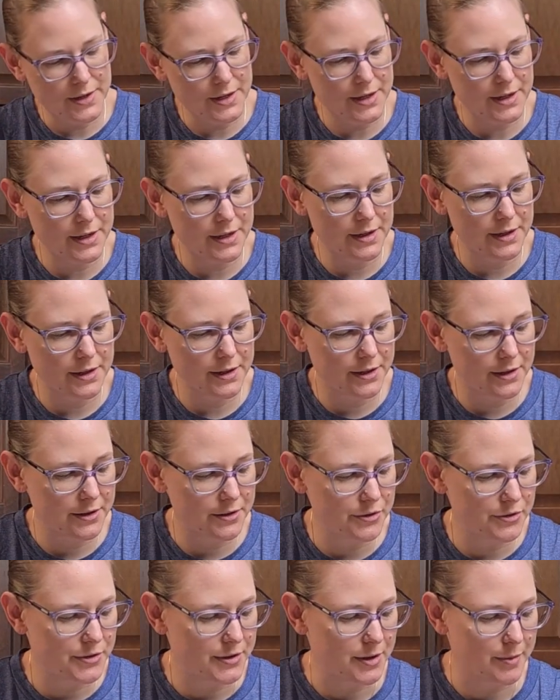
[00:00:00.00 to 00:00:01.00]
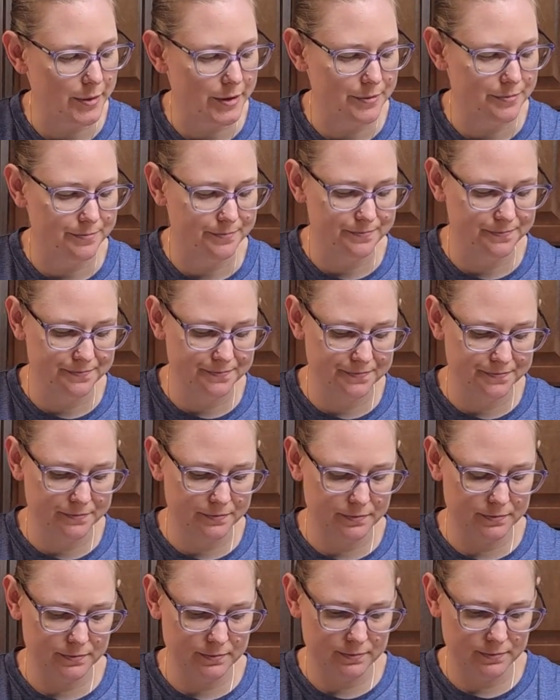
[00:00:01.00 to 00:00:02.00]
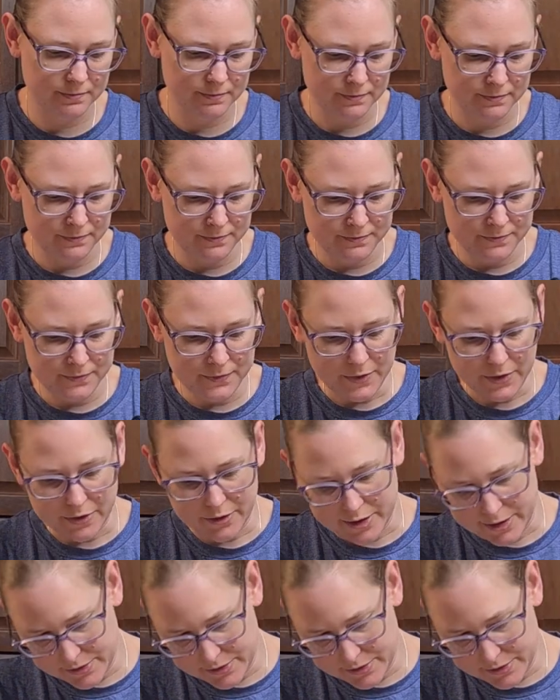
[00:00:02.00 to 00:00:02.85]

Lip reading: And our cinnamon. All